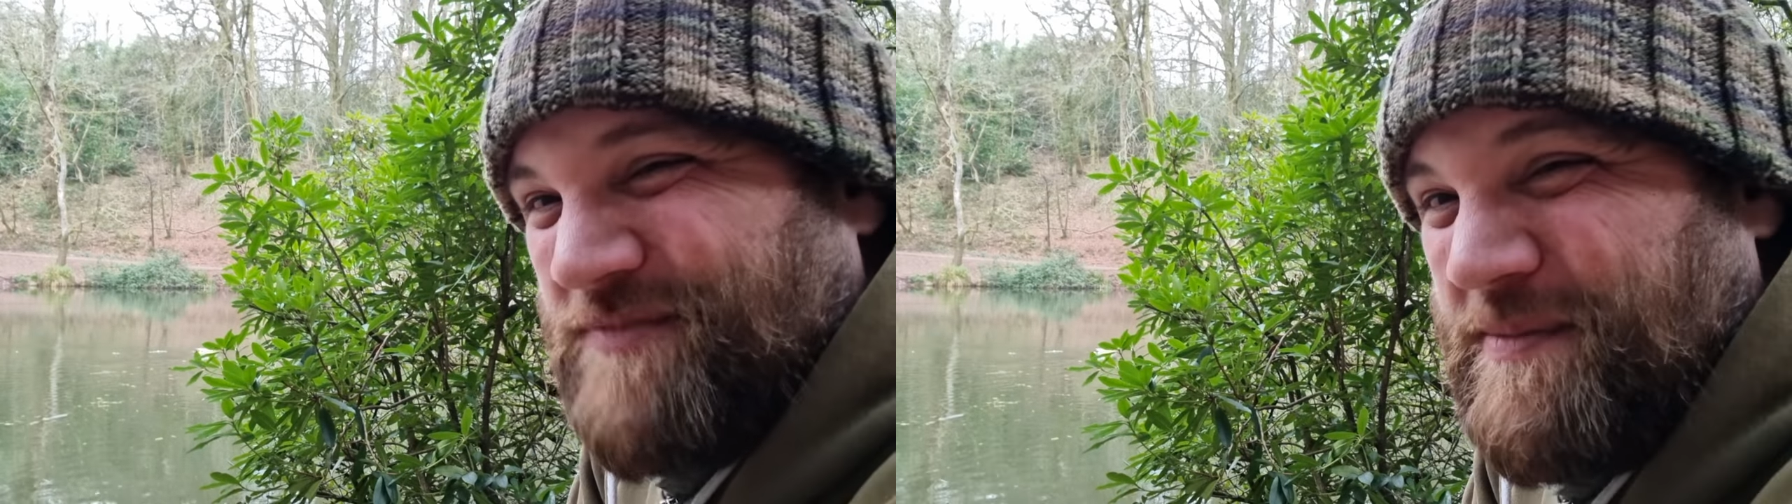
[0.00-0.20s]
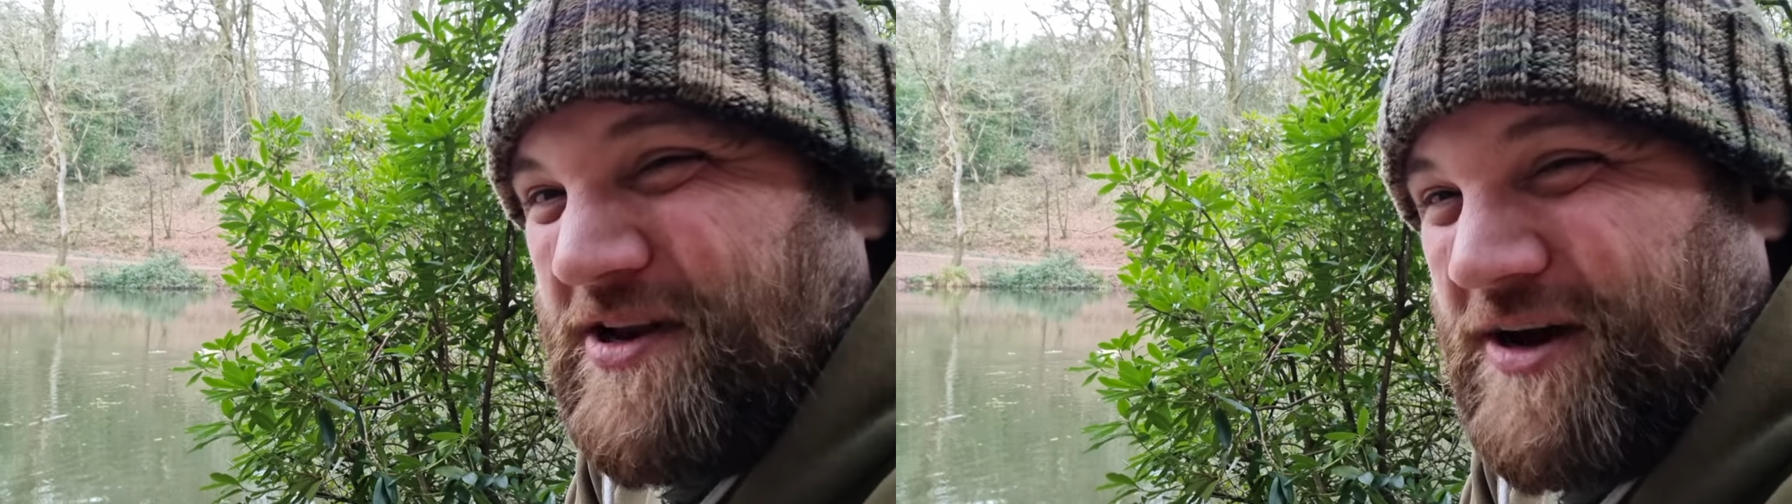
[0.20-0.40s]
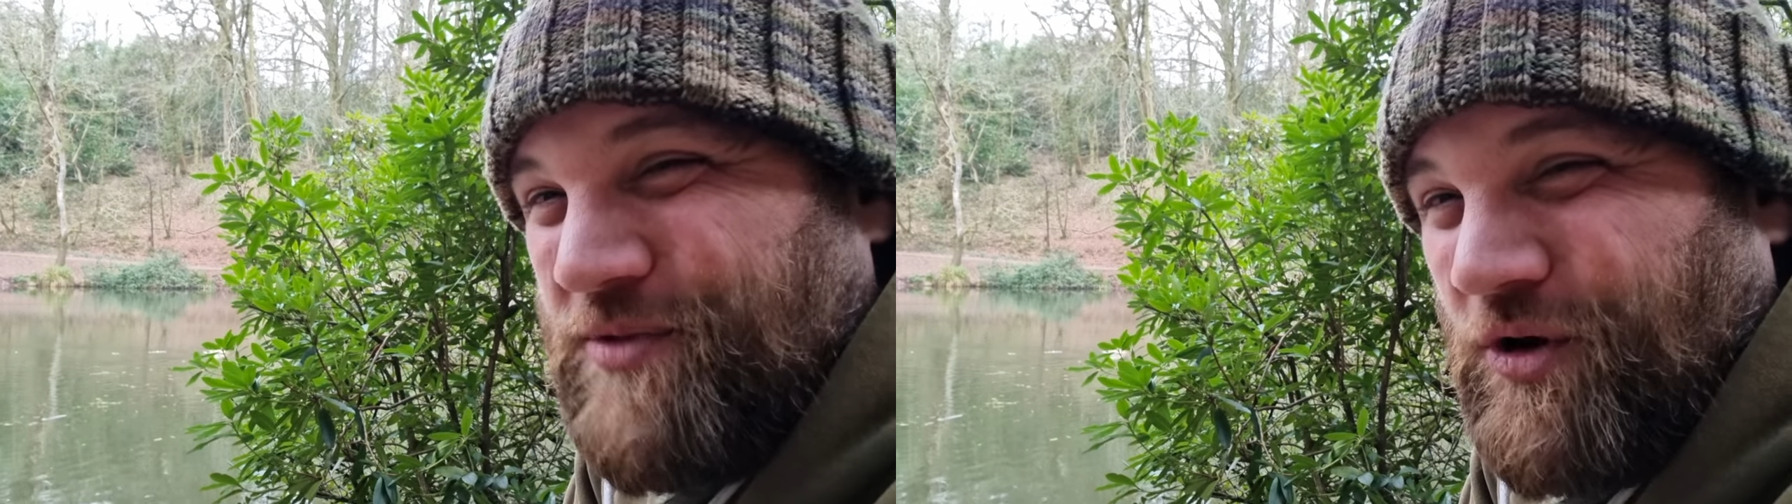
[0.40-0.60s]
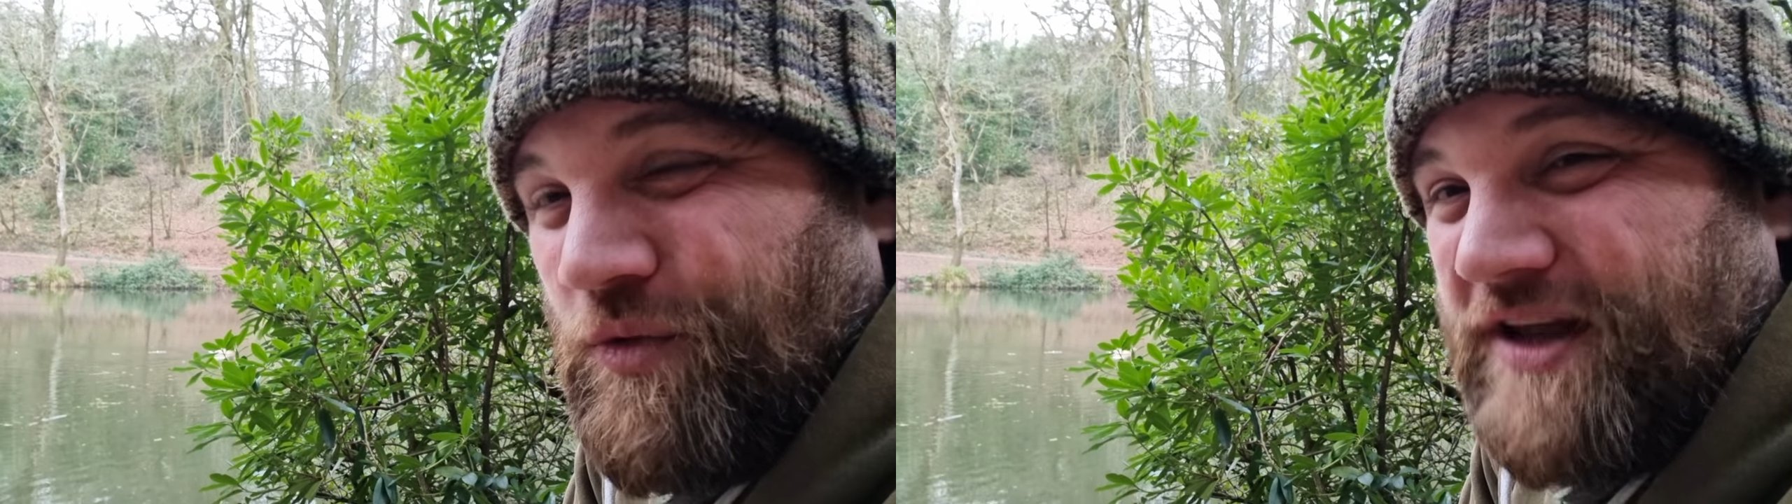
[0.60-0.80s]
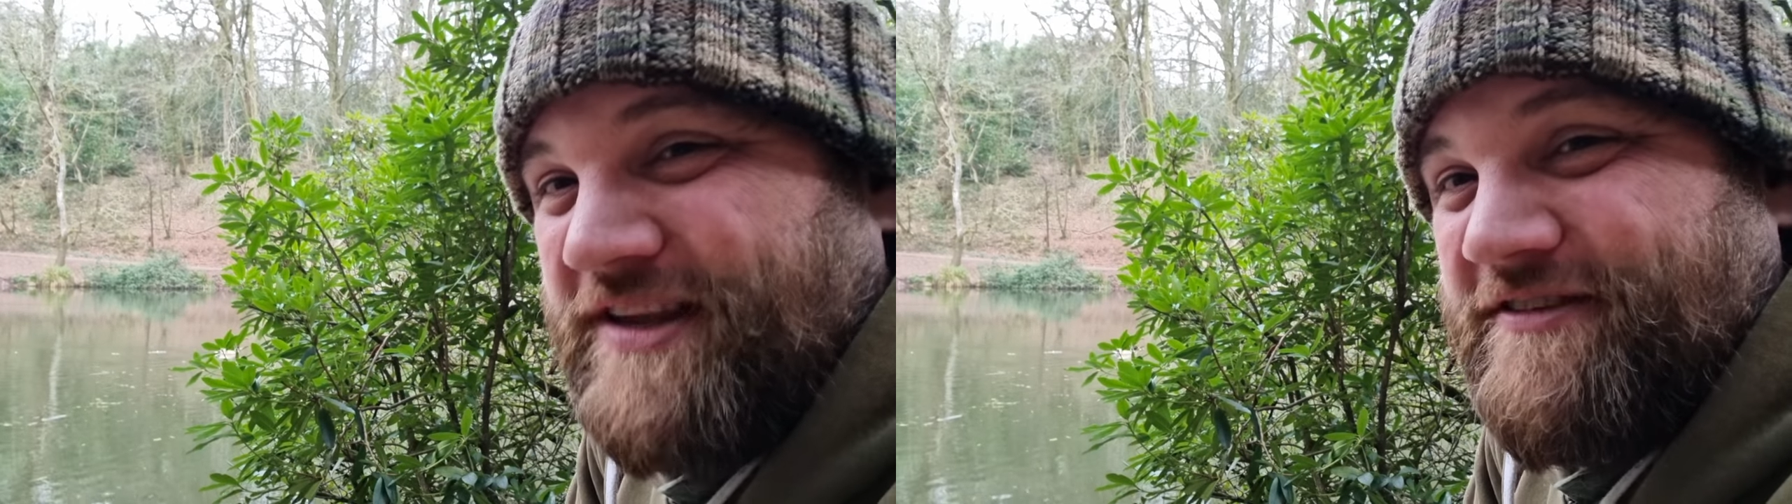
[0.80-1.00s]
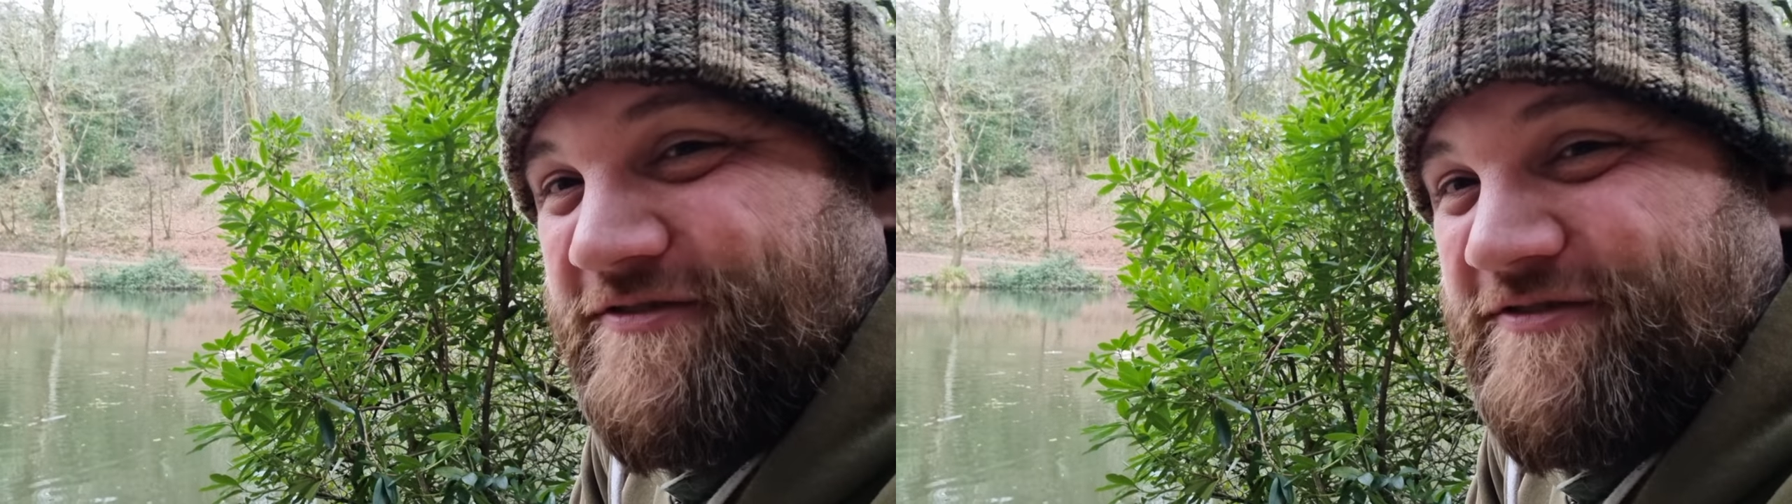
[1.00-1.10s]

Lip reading: I mean, I'm not one